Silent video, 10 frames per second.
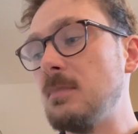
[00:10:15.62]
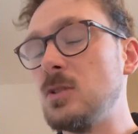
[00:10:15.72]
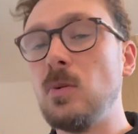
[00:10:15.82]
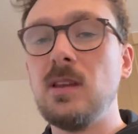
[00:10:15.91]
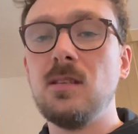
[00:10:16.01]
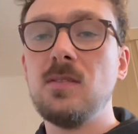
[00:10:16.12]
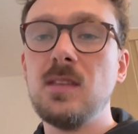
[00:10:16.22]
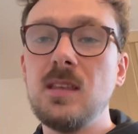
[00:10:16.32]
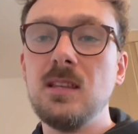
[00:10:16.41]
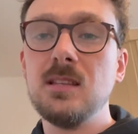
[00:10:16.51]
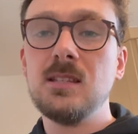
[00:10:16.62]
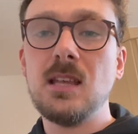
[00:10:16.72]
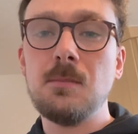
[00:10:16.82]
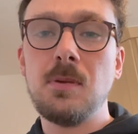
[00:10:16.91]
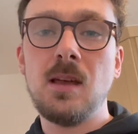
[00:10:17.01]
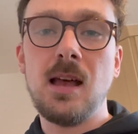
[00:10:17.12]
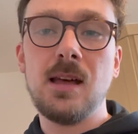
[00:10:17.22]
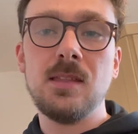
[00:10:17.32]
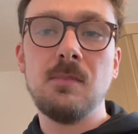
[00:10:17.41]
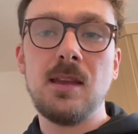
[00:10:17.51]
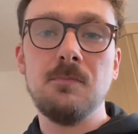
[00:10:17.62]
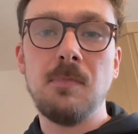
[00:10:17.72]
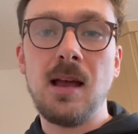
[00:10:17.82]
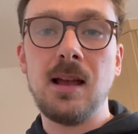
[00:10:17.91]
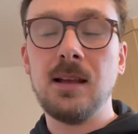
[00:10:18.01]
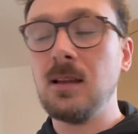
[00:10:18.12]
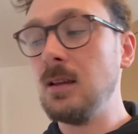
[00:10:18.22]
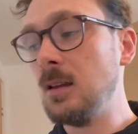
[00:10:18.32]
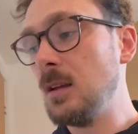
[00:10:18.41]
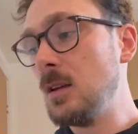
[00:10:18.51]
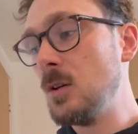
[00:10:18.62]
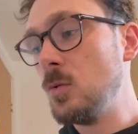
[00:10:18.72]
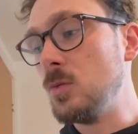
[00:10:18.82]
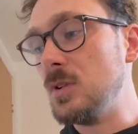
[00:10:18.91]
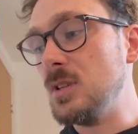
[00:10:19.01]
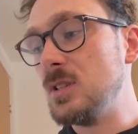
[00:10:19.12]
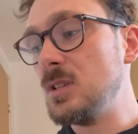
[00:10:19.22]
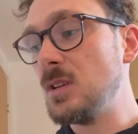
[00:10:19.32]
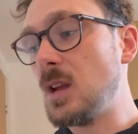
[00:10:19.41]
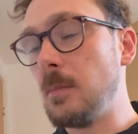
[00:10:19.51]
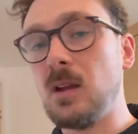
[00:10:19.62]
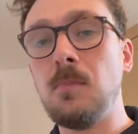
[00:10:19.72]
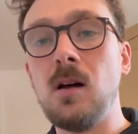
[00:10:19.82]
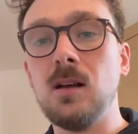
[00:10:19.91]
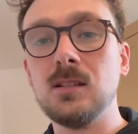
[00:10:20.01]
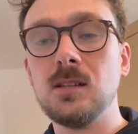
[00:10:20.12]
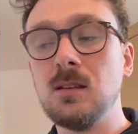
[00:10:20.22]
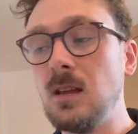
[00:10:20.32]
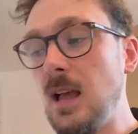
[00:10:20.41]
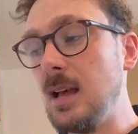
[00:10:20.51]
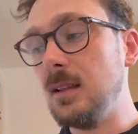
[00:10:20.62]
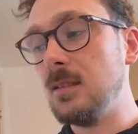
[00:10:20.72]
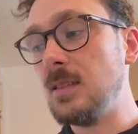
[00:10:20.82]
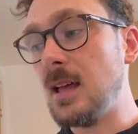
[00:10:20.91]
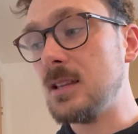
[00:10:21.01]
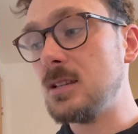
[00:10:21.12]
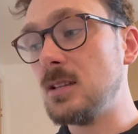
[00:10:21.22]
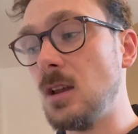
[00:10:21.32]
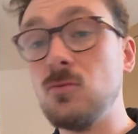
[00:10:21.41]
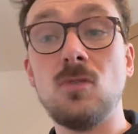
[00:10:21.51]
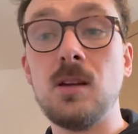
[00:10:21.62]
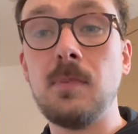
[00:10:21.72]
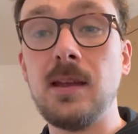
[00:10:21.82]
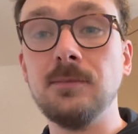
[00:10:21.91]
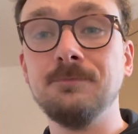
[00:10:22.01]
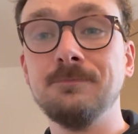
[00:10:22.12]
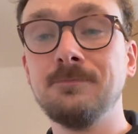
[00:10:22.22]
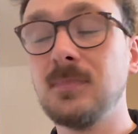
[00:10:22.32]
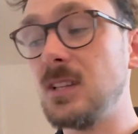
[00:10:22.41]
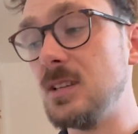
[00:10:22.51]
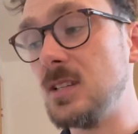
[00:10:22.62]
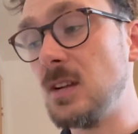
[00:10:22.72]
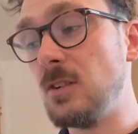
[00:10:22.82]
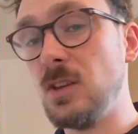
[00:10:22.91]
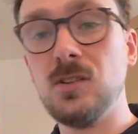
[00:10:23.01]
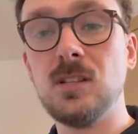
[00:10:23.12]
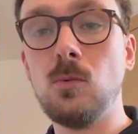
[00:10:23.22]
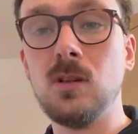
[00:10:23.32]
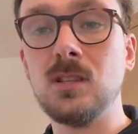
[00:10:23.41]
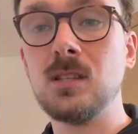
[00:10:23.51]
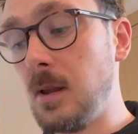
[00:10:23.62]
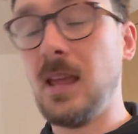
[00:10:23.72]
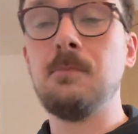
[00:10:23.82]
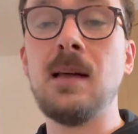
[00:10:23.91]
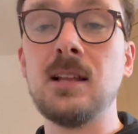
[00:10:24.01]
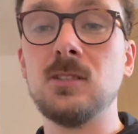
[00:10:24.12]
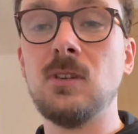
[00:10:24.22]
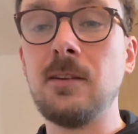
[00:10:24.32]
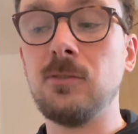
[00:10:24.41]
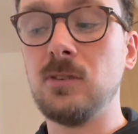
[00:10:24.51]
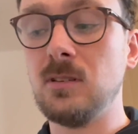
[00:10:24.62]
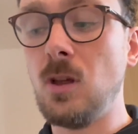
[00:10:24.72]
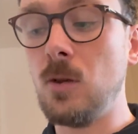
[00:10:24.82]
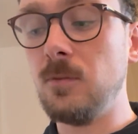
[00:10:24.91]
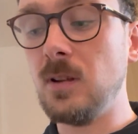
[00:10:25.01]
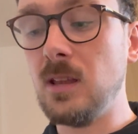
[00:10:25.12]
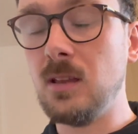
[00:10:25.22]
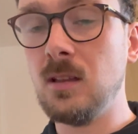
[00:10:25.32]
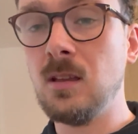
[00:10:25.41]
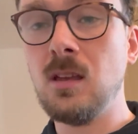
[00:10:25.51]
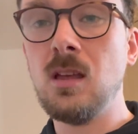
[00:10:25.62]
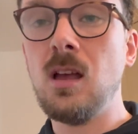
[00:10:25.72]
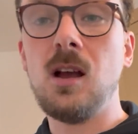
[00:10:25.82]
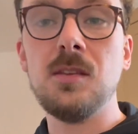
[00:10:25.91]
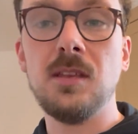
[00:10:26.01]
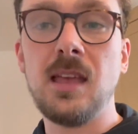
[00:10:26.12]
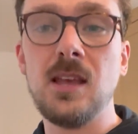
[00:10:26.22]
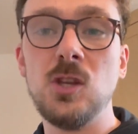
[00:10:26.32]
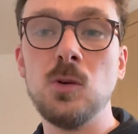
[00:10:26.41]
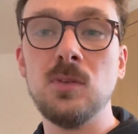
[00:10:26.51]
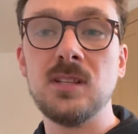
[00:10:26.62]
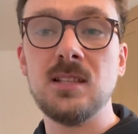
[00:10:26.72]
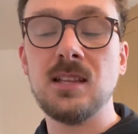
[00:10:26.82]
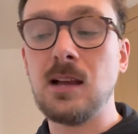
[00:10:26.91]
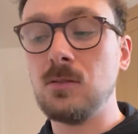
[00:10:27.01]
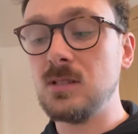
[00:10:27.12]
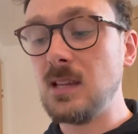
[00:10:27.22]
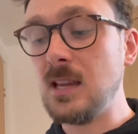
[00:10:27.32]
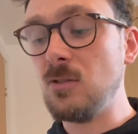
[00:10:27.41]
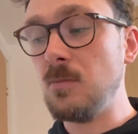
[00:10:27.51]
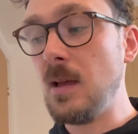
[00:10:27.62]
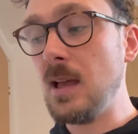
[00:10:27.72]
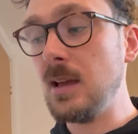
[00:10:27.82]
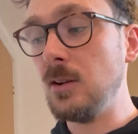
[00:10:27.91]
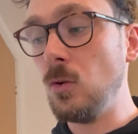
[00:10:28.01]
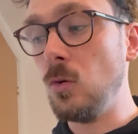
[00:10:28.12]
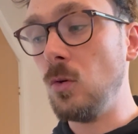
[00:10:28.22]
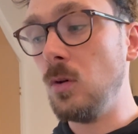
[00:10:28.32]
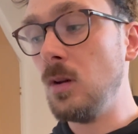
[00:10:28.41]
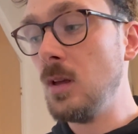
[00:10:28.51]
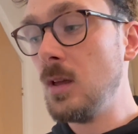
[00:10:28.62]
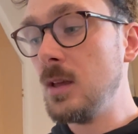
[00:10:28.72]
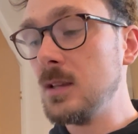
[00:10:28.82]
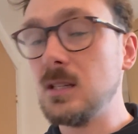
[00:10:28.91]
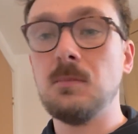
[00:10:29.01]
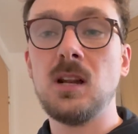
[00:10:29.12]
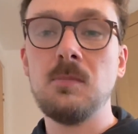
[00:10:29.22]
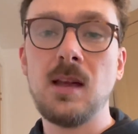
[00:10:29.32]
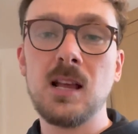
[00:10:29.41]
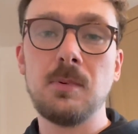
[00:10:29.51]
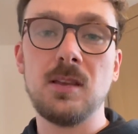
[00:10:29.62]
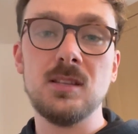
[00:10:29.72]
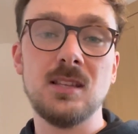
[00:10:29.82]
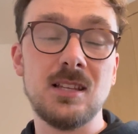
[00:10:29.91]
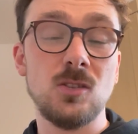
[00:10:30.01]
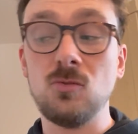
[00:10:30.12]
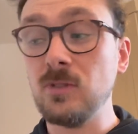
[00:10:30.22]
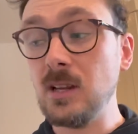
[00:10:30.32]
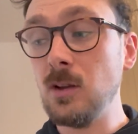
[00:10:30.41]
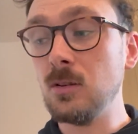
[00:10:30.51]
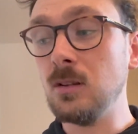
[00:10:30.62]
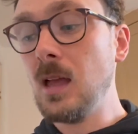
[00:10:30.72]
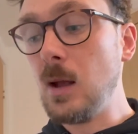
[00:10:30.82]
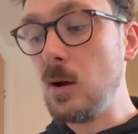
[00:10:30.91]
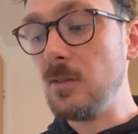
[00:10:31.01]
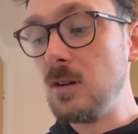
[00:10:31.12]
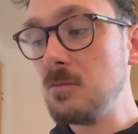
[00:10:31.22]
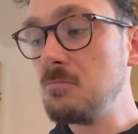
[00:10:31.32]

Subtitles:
between the zip and the main bag was coming apart, and that's a right pain because I've only used it once. I'm gonna get back to Rafa and hopefully either get a new one sent out, it repaired, or some money back because that's not really on. However,